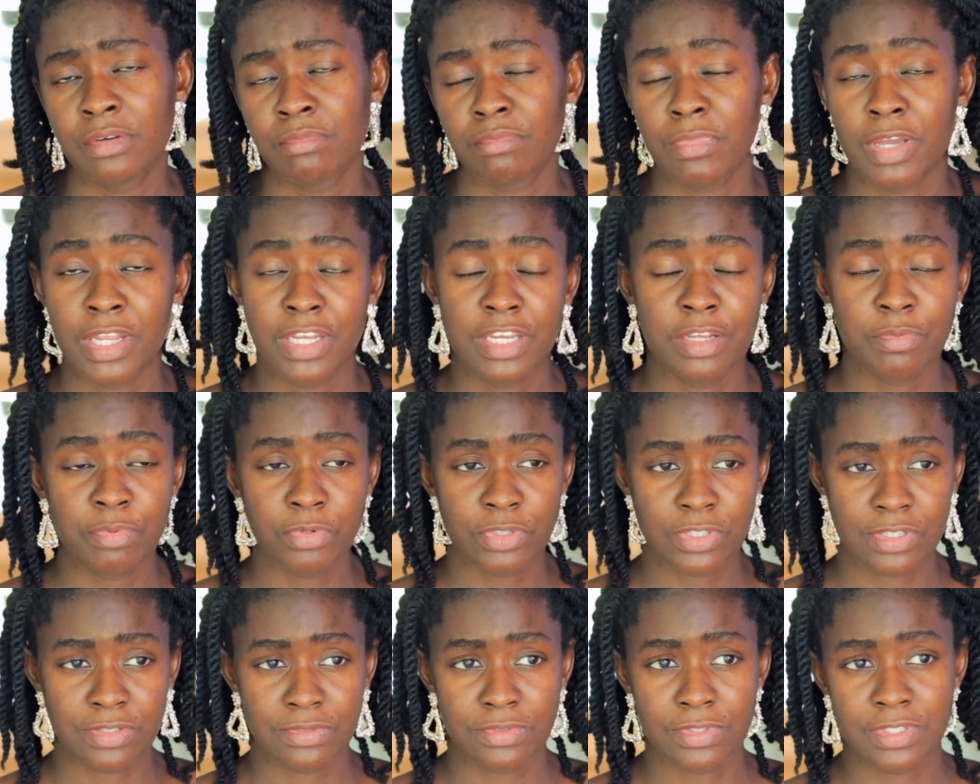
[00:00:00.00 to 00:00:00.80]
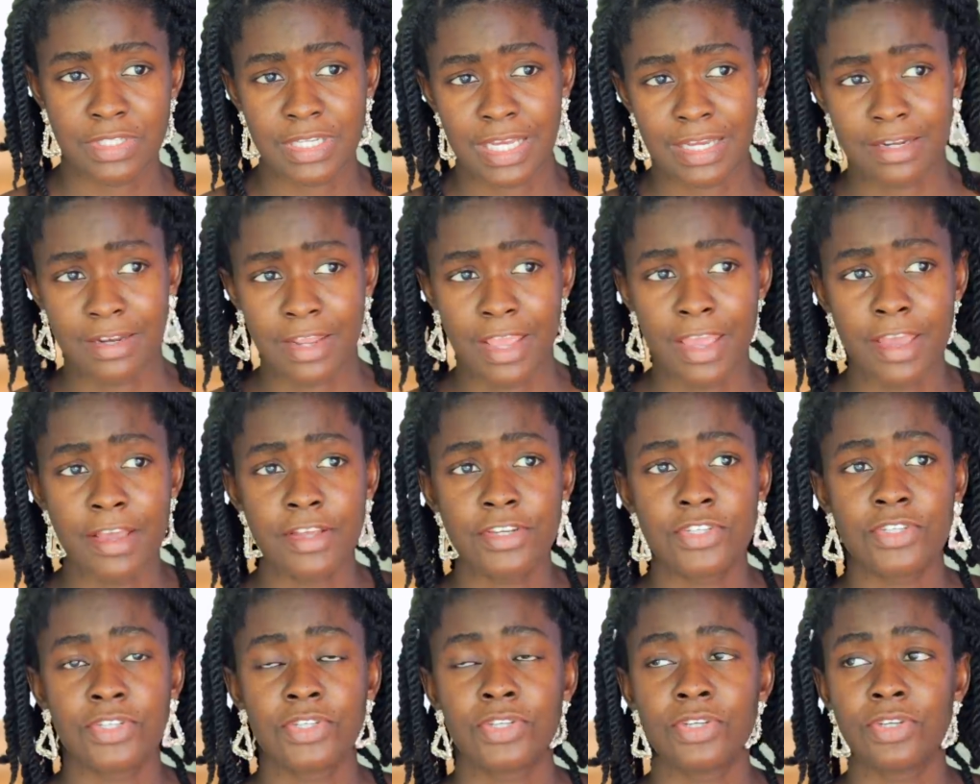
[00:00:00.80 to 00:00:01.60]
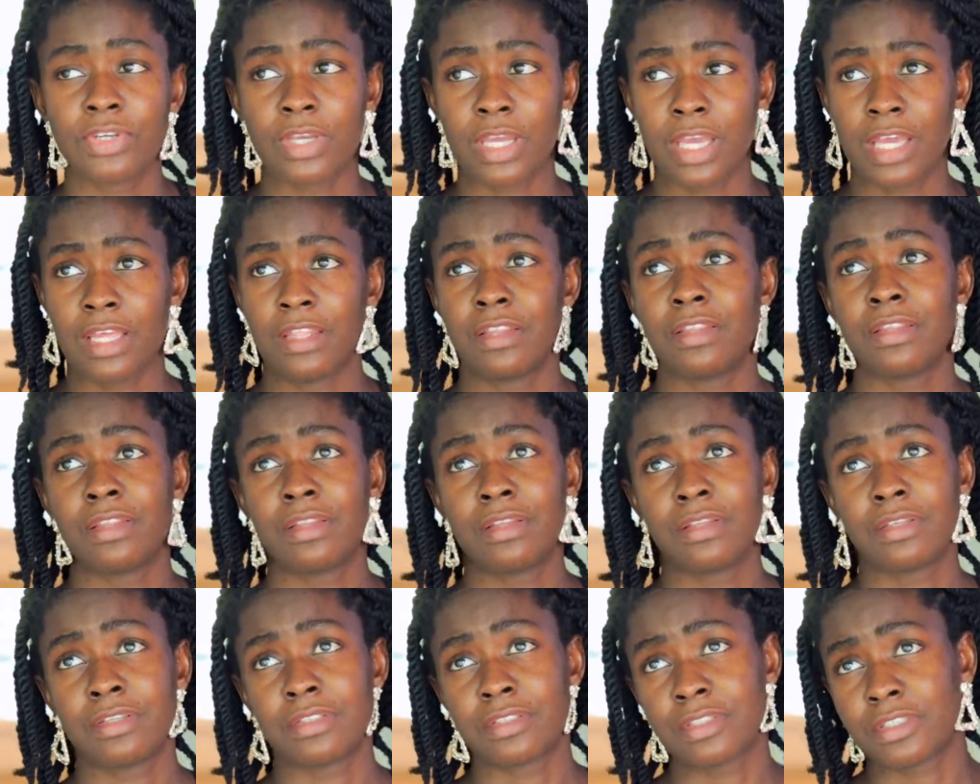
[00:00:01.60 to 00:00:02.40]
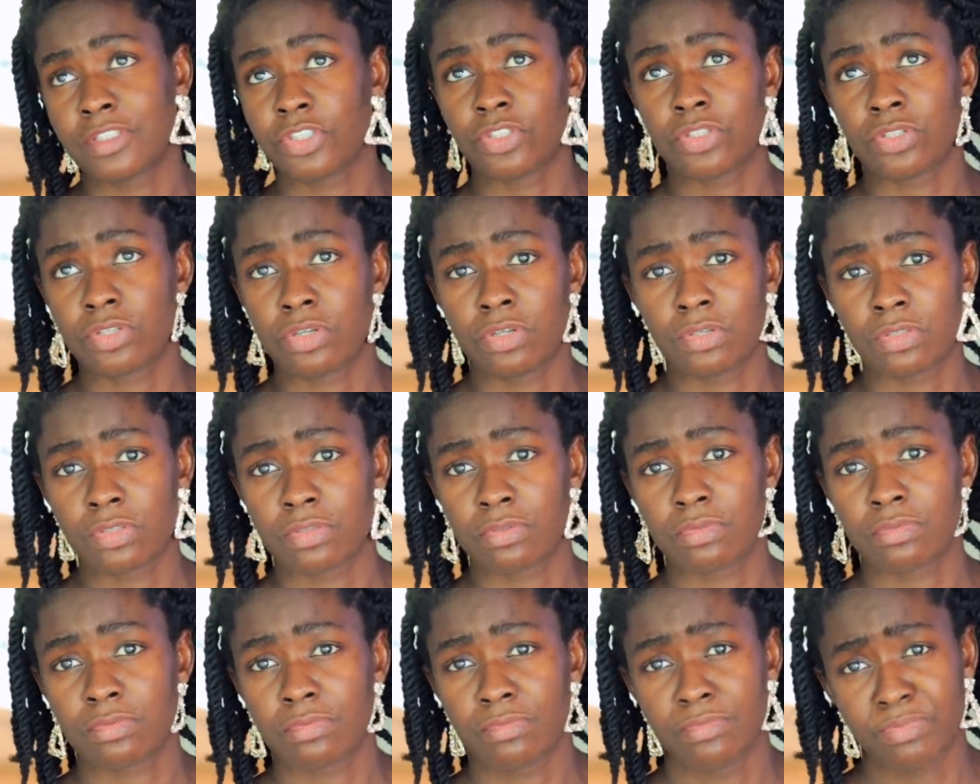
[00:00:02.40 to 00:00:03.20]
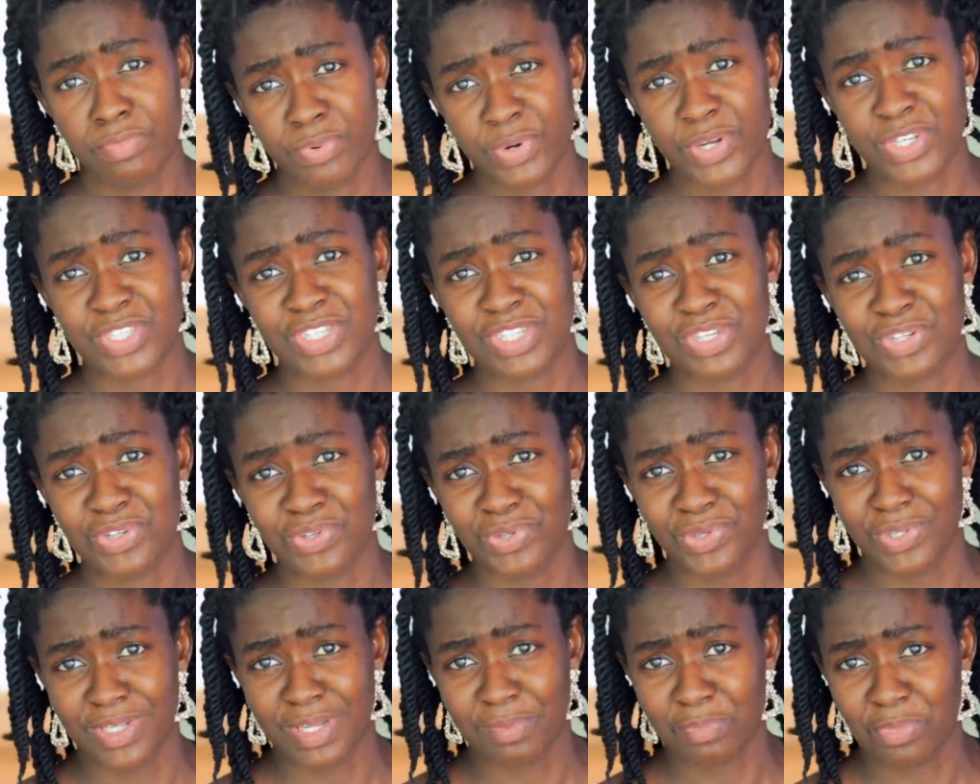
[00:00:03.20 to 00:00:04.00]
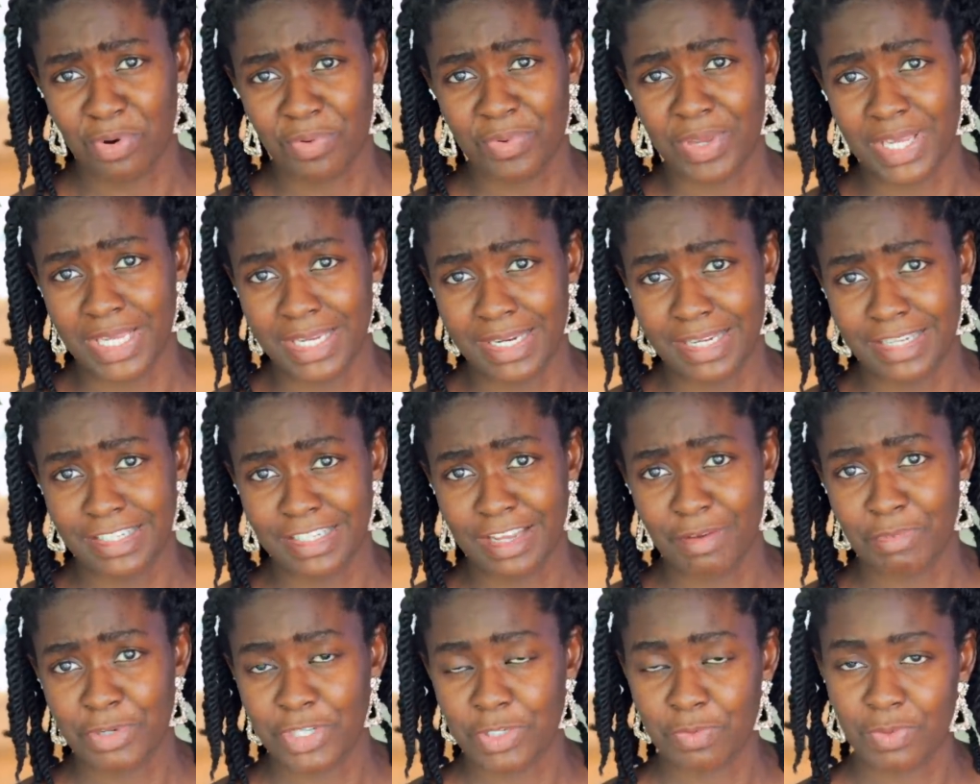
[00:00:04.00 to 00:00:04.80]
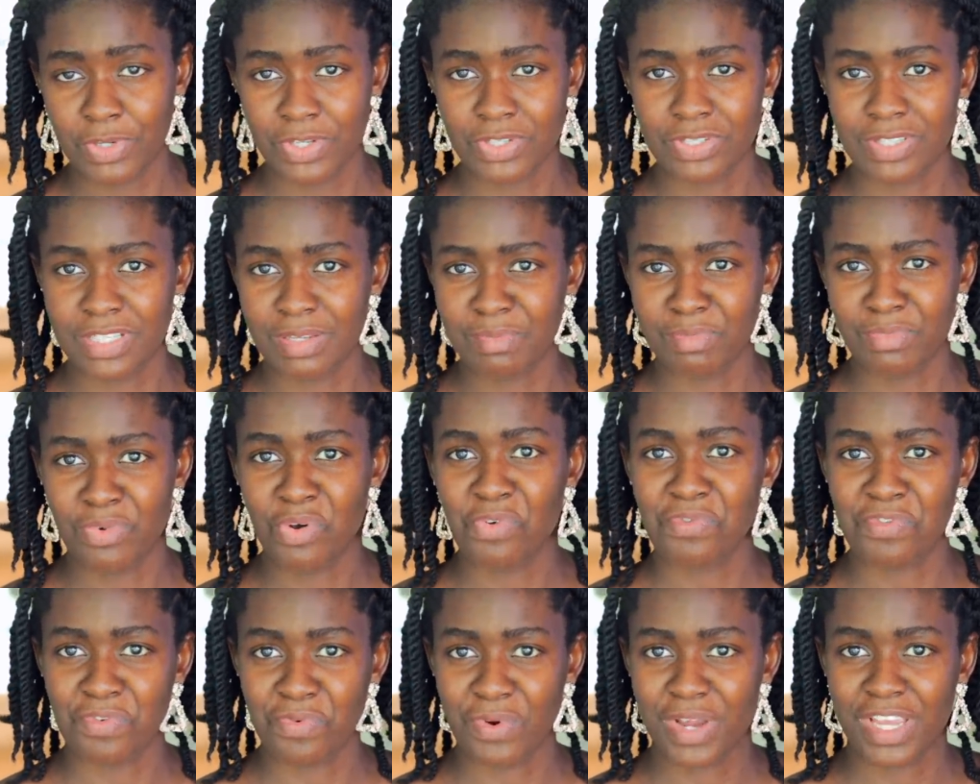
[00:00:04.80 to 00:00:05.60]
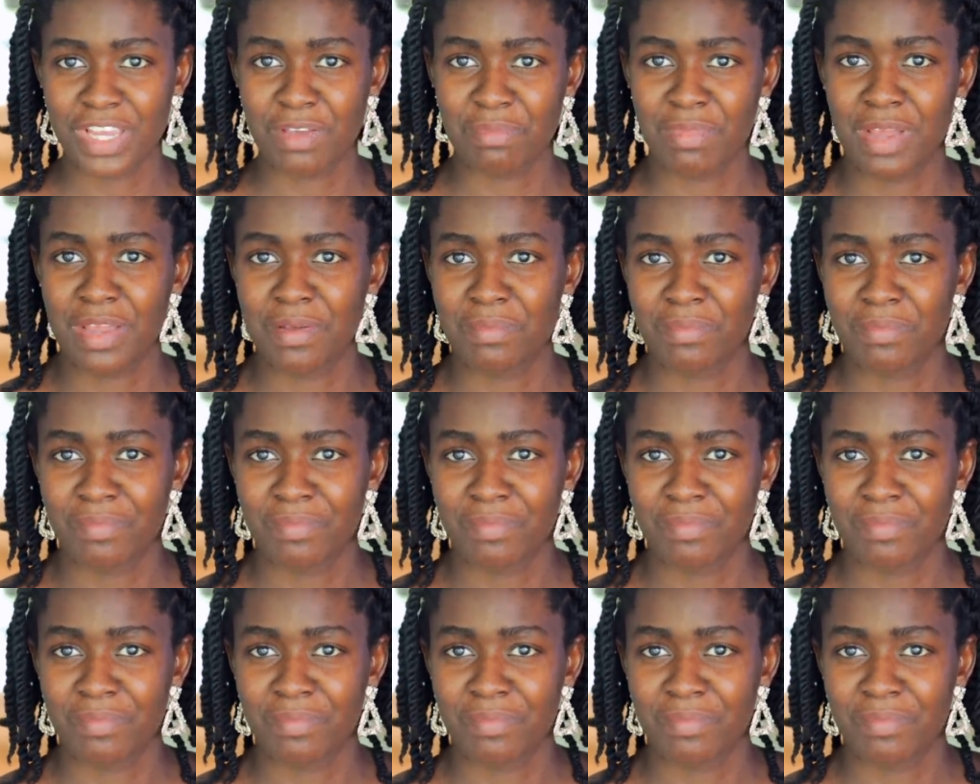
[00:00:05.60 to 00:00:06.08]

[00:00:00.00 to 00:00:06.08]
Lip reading: my nipples start hurting and it's just not, breast tissues are probably getting damaged because I'm overworking